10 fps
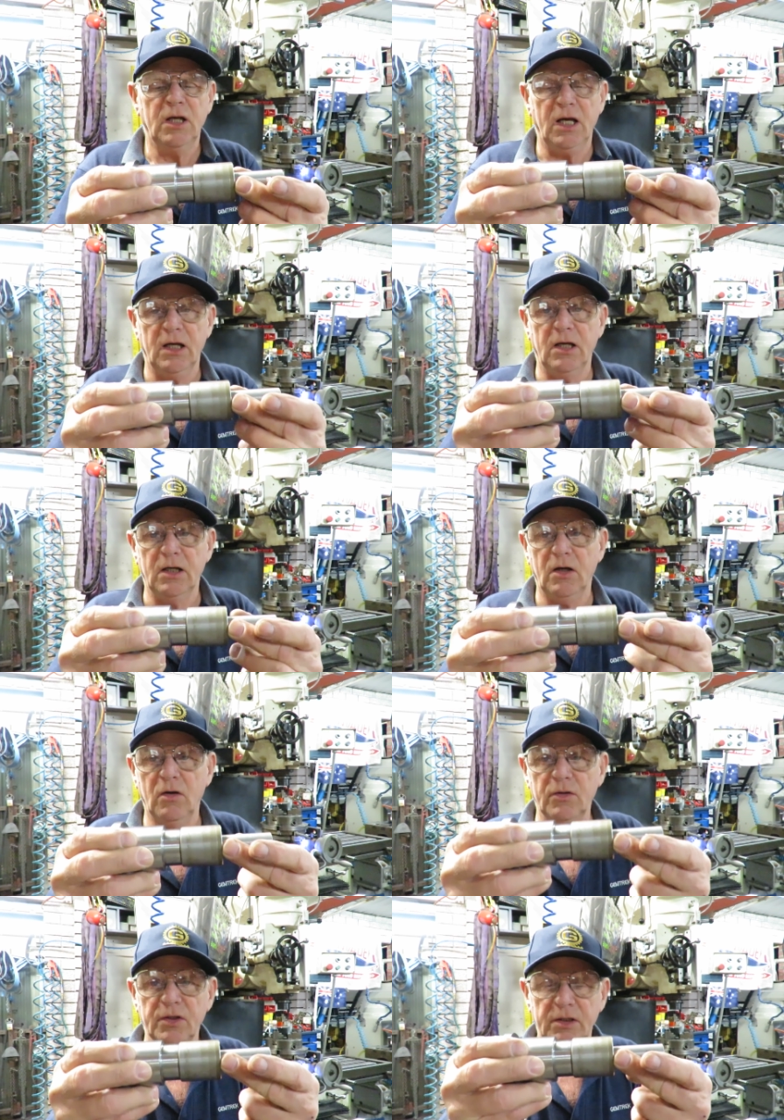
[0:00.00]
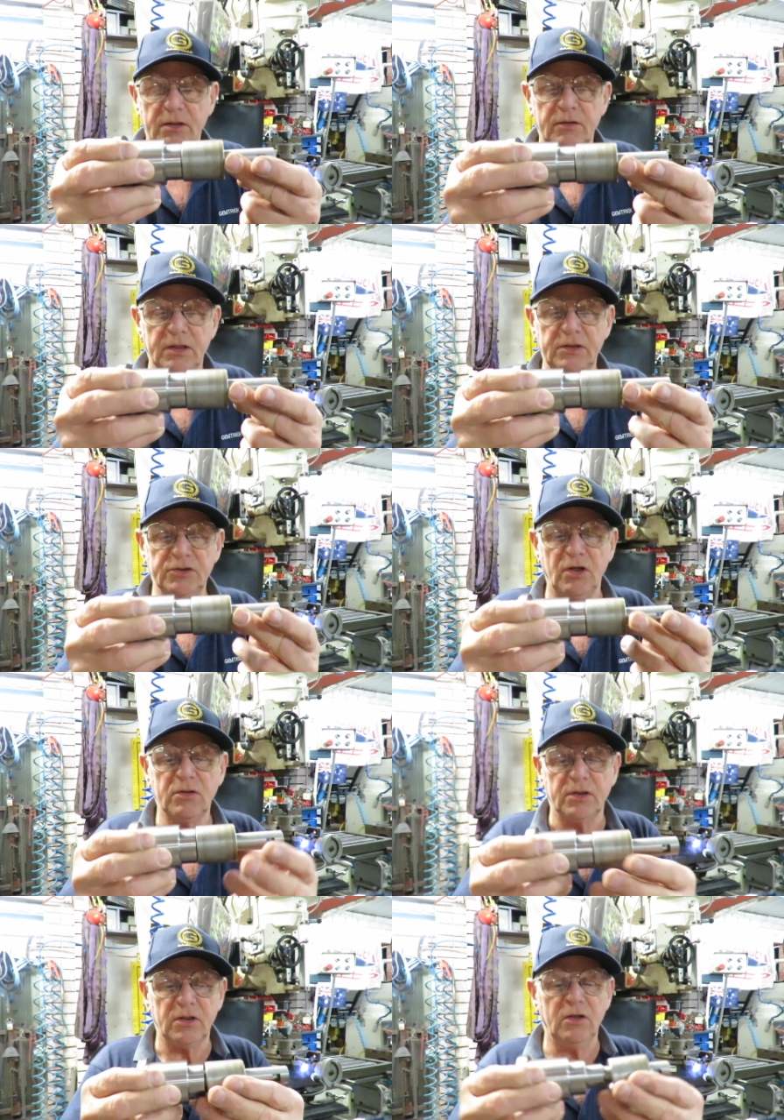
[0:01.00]
uh, on the, the
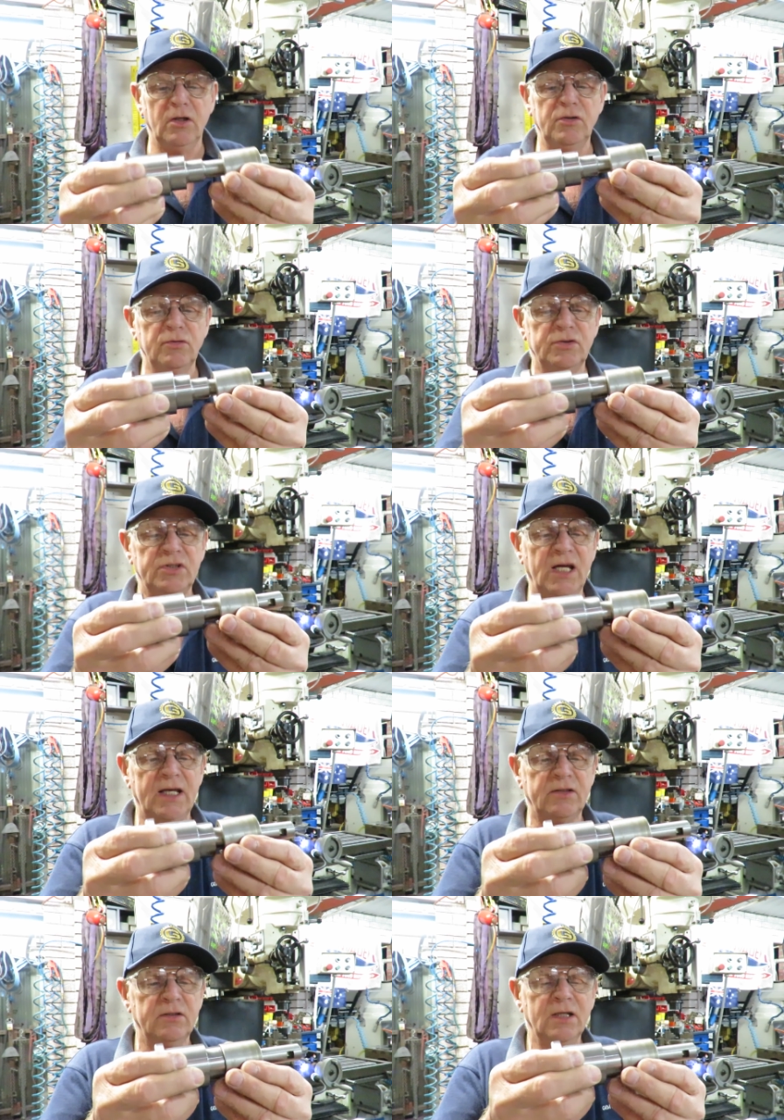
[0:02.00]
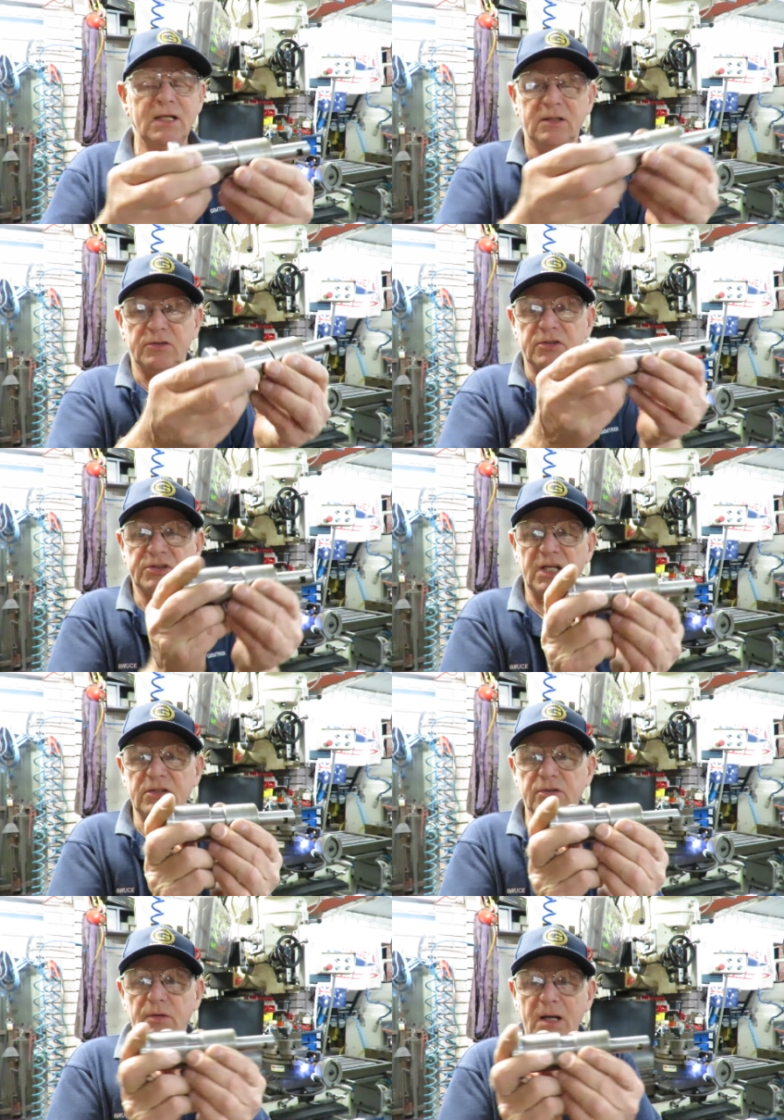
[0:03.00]
socket and I use that to
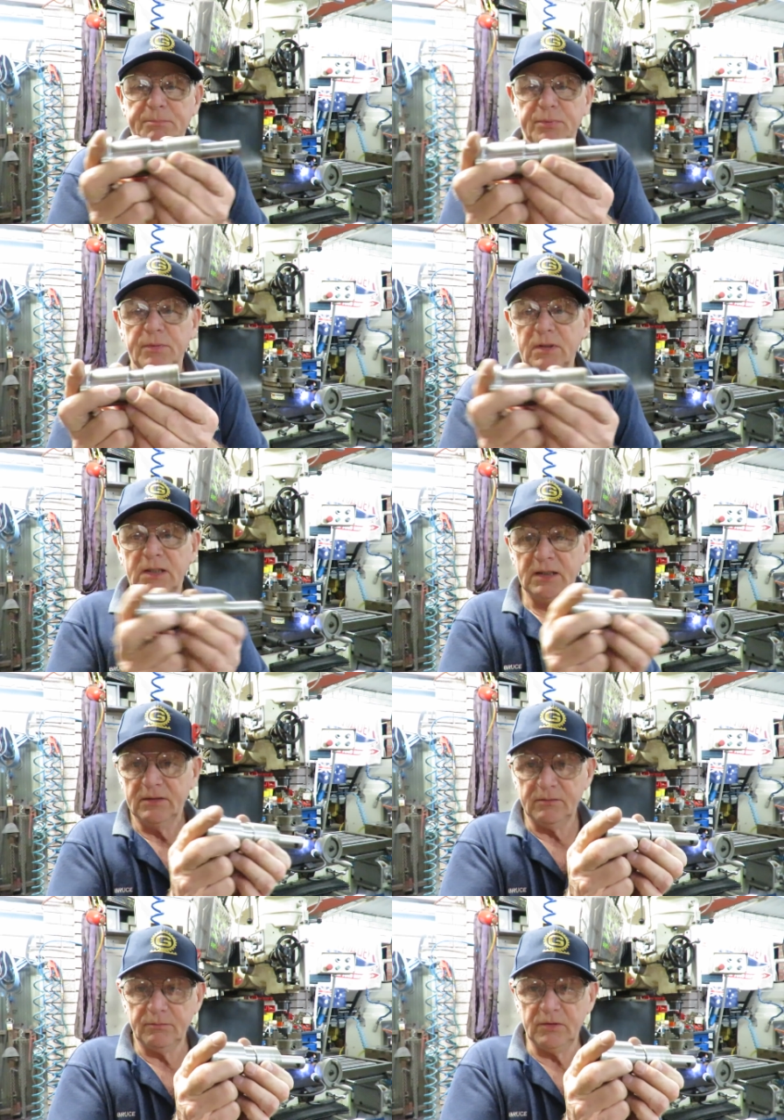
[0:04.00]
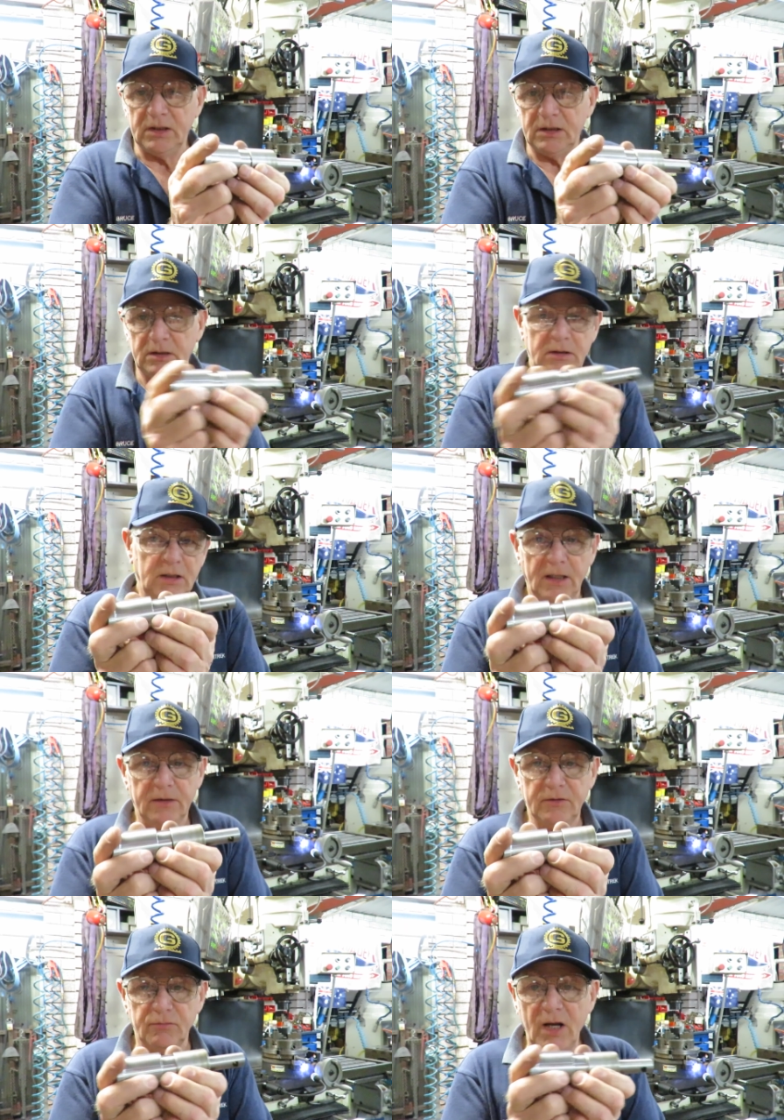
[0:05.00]
center up the
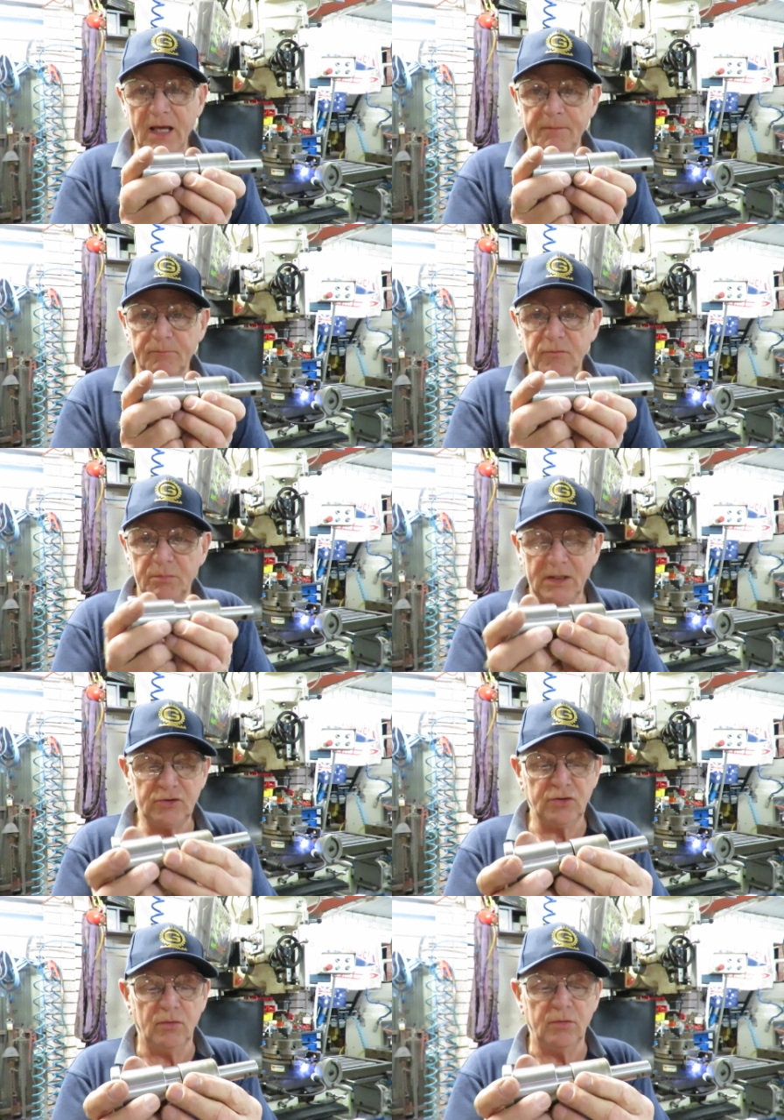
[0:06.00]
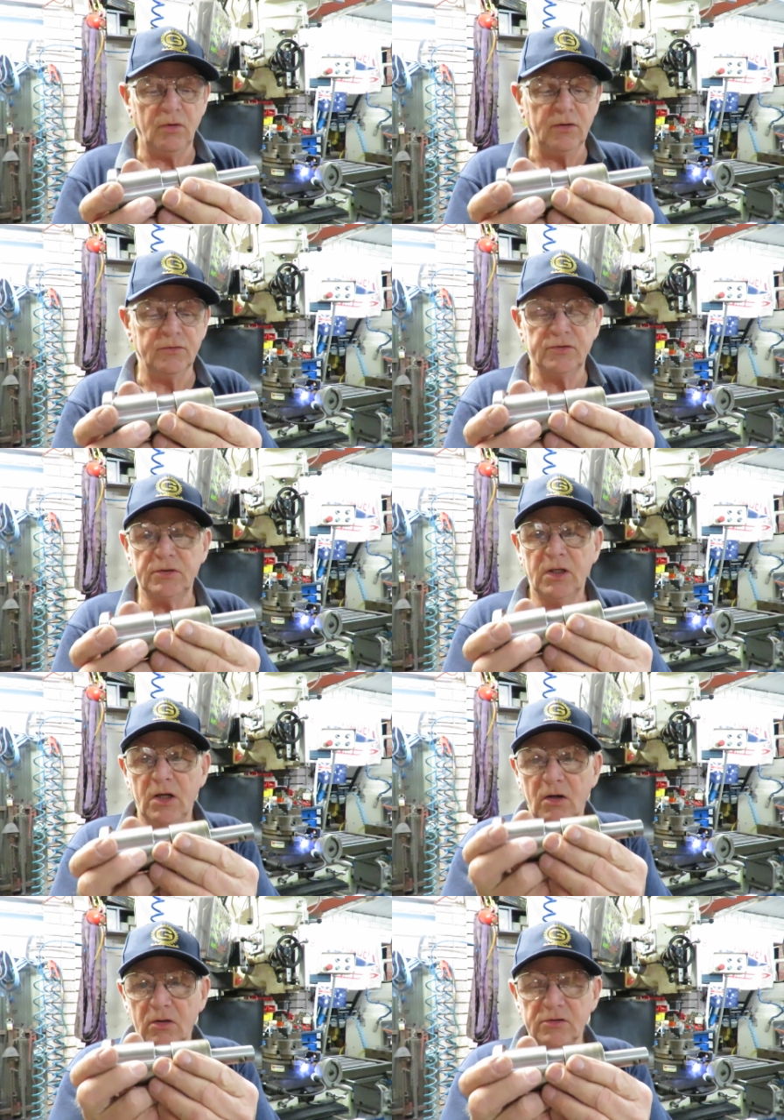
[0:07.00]
uh, the ram to make sure we're on
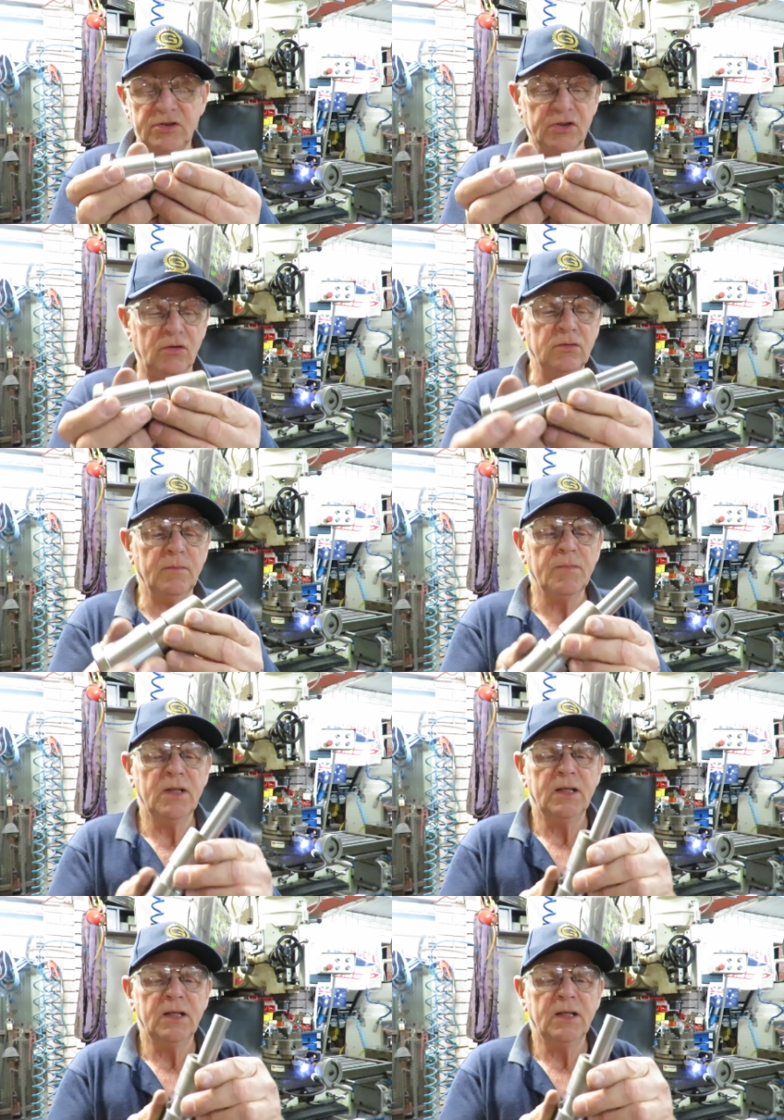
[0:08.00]
on song